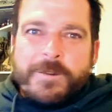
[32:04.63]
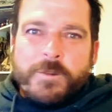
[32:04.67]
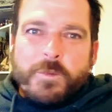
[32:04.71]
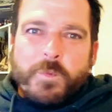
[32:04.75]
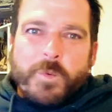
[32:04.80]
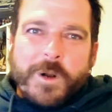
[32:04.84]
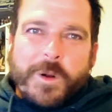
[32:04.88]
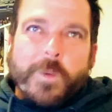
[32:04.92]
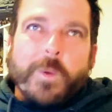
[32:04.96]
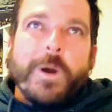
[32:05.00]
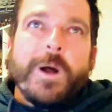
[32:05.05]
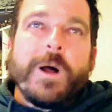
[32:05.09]

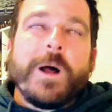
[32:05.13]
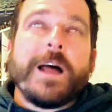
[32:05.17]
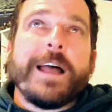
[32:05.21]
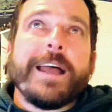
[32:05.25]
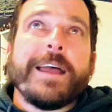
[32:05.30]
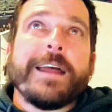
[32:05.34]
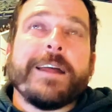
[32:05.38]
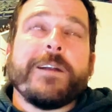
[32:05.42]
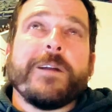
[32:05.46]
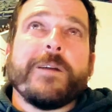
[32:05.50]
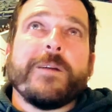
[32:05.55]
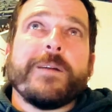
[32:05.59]

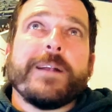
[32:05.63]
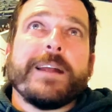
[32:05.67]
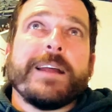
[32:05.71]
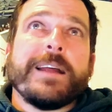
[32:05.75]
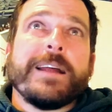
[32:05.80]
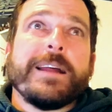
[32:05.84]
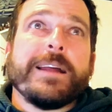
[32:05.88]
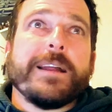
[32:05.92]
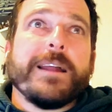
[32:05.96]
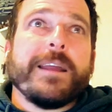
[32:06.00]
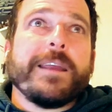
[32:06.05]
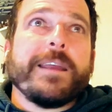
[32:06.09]

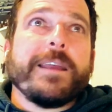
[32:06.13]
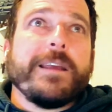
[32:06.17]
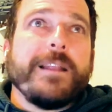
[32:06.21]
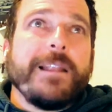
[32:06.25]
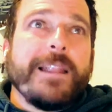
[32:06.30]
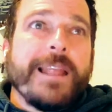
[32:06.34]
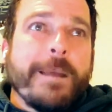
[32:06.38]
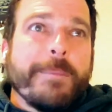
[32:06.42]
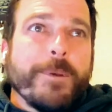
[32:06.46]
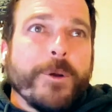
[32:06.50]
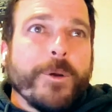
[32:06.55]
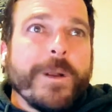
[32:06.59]
require
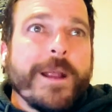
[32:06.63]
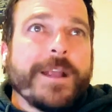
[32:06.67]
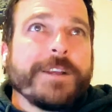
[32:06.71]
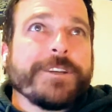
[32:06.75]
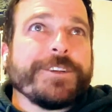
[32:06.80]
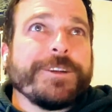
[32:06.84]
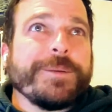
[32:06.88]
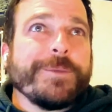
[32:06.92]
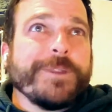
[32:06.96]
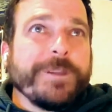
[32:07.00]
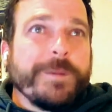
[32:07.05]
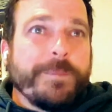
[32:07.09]

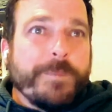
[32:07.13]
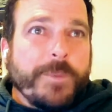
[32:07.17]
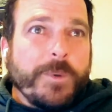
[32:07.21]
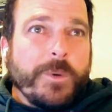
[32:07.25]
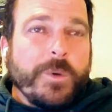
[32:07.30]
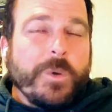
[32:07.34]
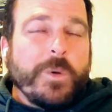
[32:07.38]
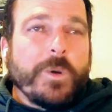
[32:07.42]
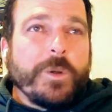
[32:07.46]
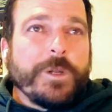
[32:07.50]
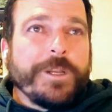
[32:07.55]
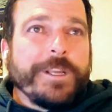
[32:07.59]
collaboration with the
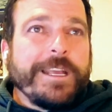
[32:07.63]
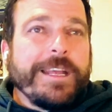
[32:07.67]
board,